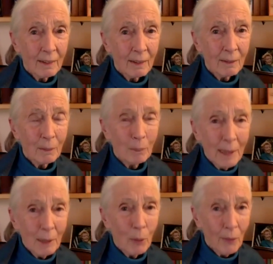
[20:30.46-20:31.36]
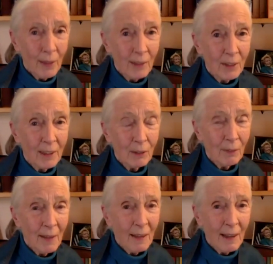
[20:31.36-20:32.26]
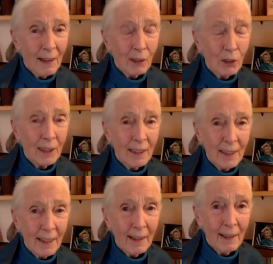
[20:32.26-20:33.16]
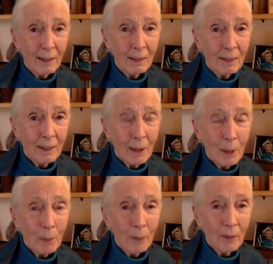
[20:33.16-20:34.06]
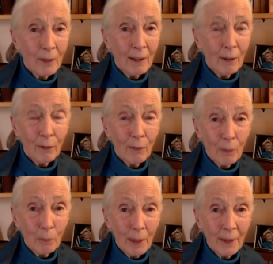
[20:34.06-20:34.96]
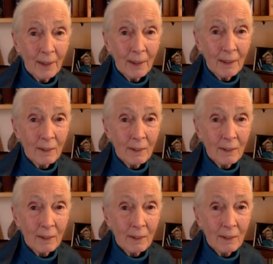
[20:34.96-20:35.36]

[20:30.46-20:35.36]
mean what they say? Do they actually care about the health of the planet?